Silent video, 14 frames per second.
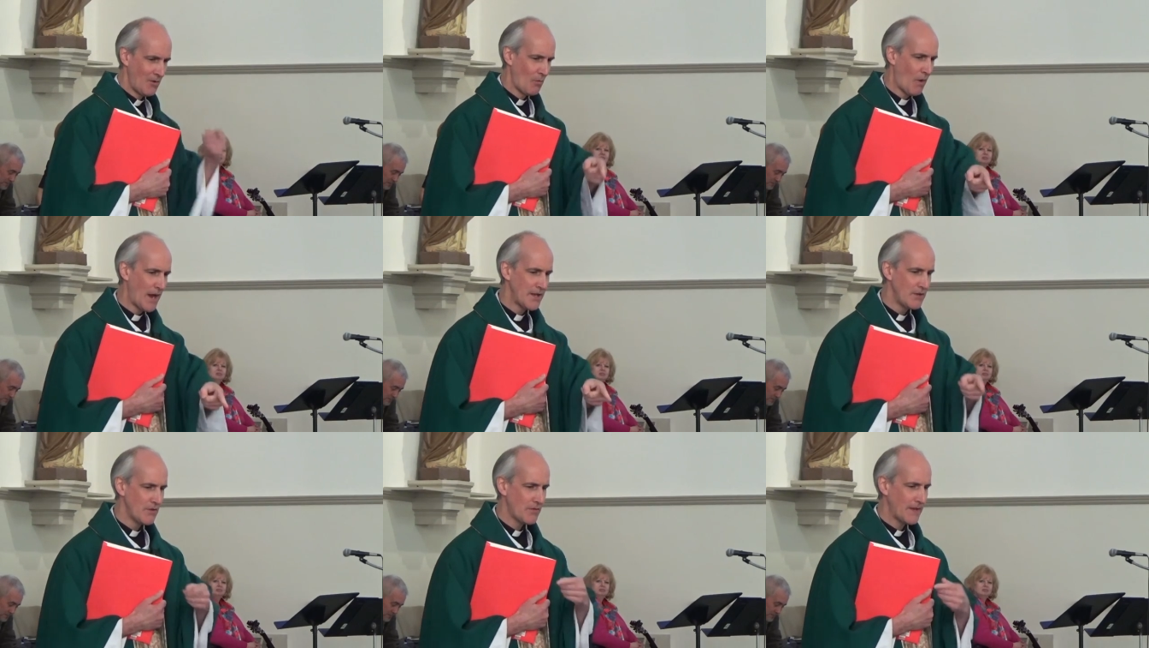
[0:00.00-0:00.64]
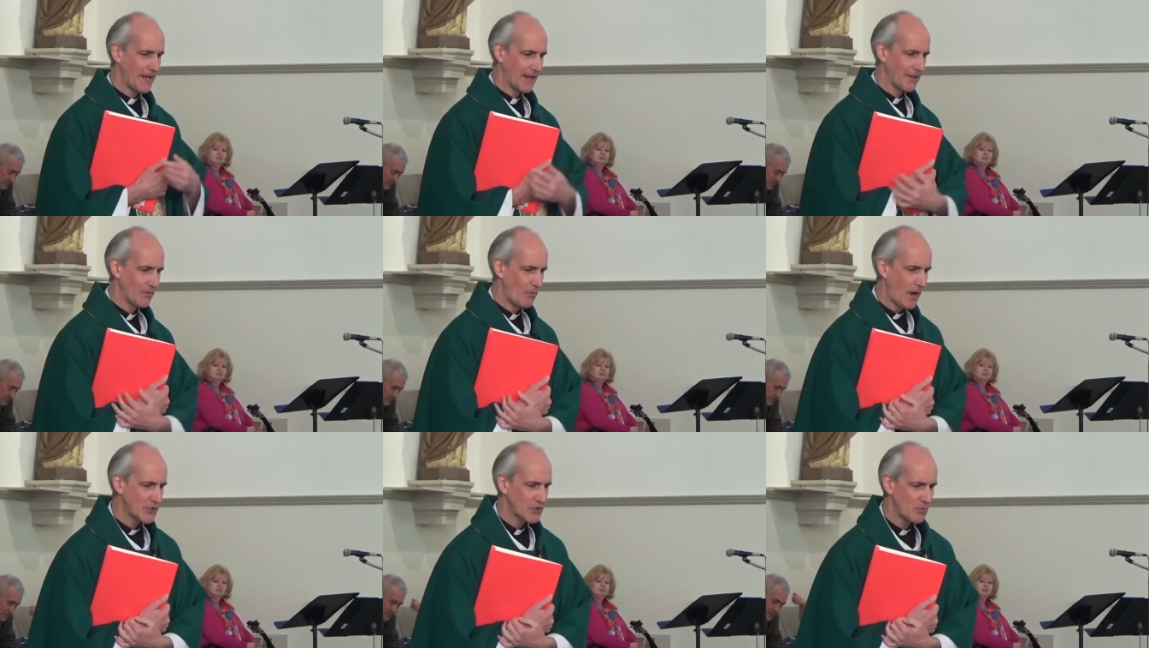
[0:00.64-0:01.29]
Why do you think?
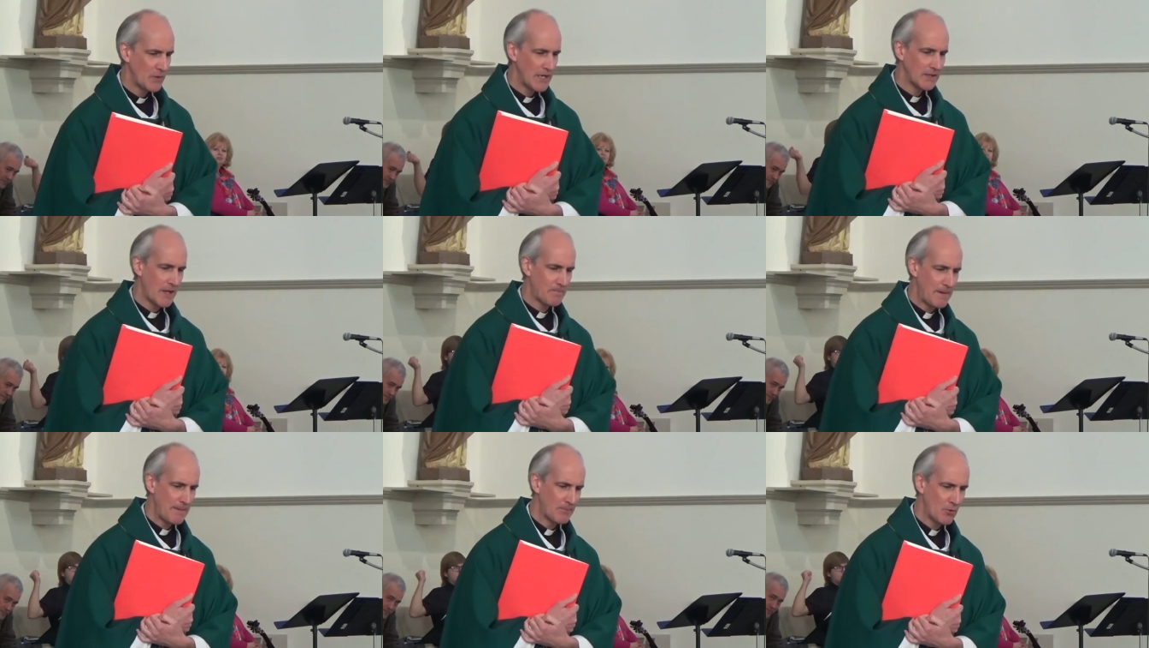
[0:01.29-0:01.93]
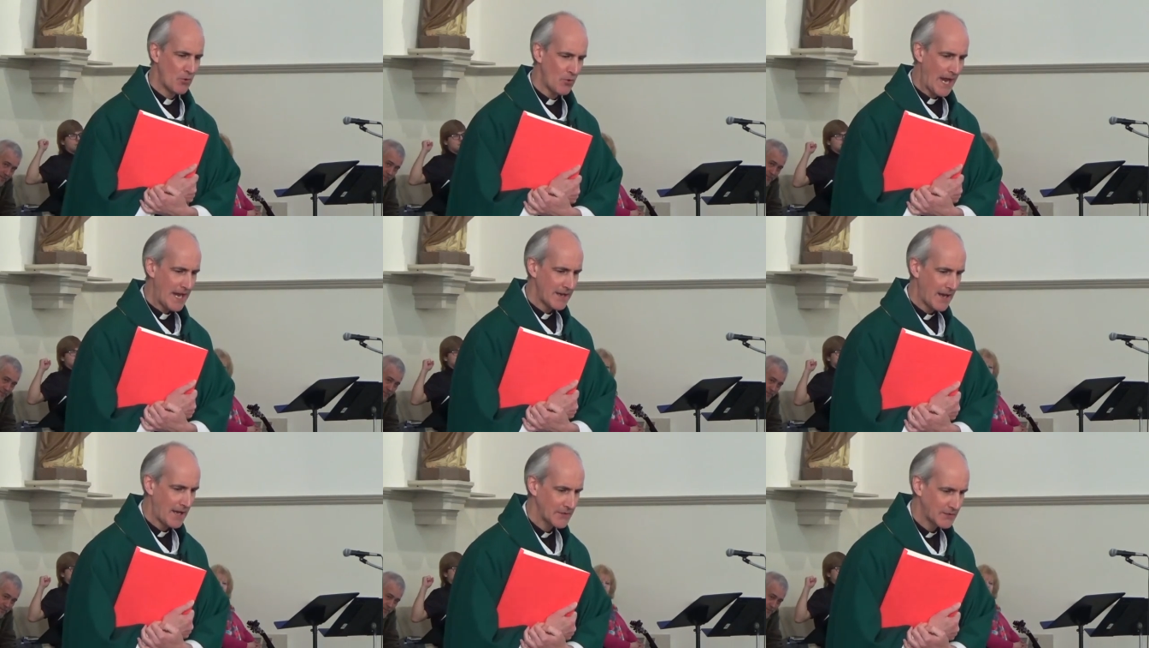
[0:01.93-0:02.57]
Why should we love people who
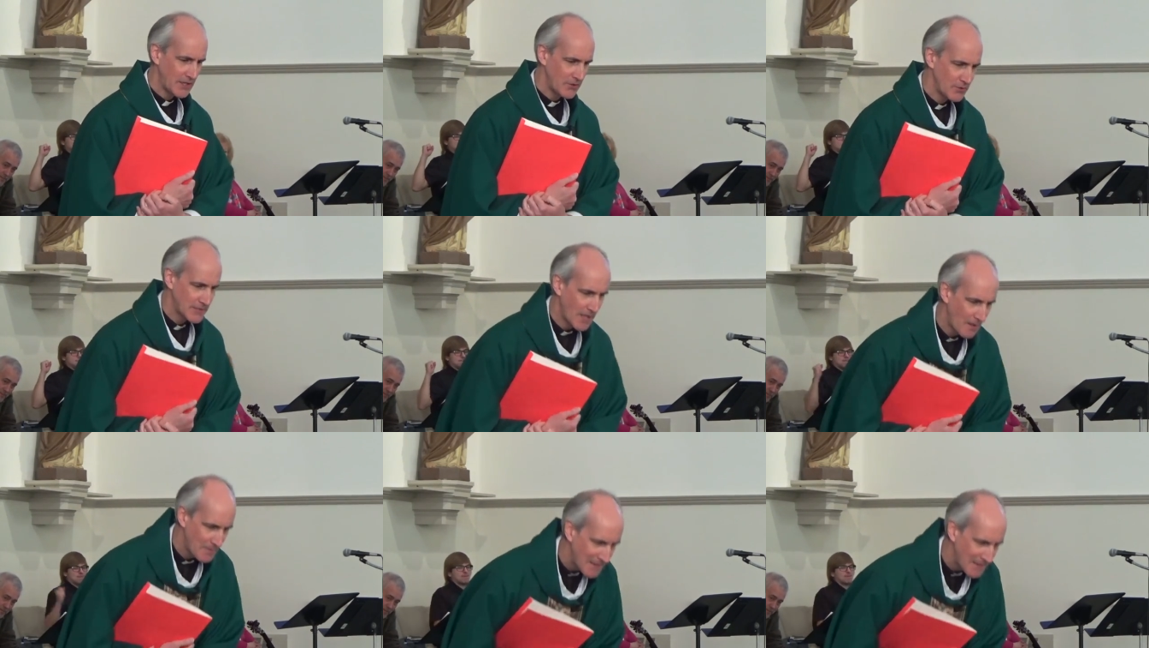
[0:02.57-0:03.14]
hate us? you tell